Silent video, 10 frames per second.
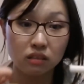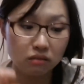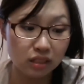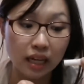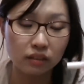
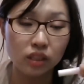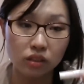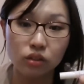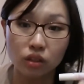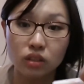sucked
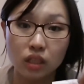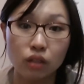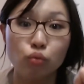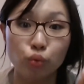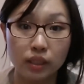into your
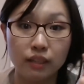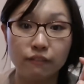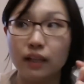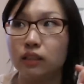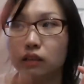skin really
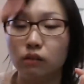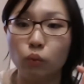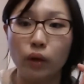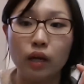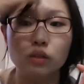fast and
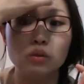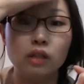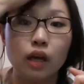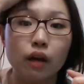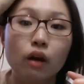away into
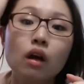the air.